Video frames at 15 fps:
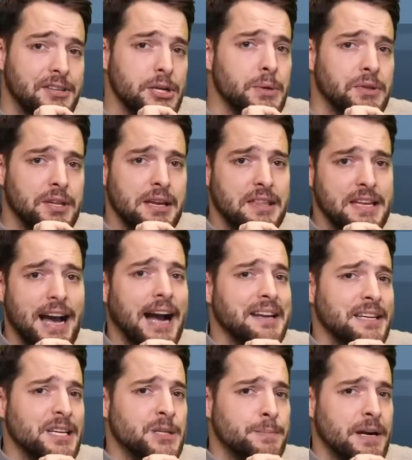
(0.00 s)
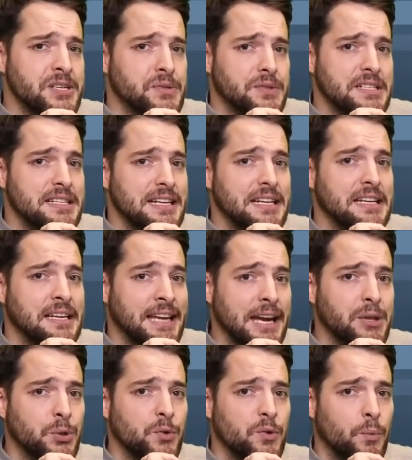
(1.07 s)
Do you think the IT specialists need to
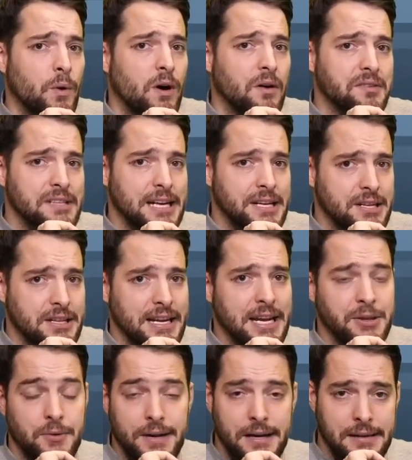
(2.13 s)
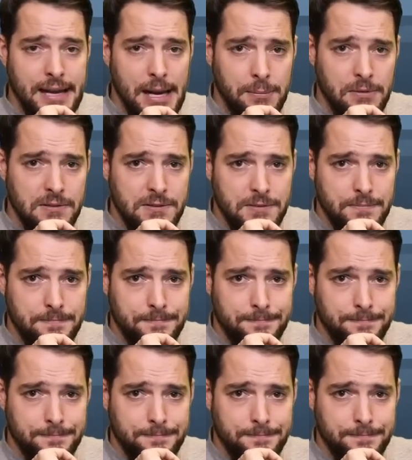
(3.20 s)
kick through the wall to get to the Ethernet cables?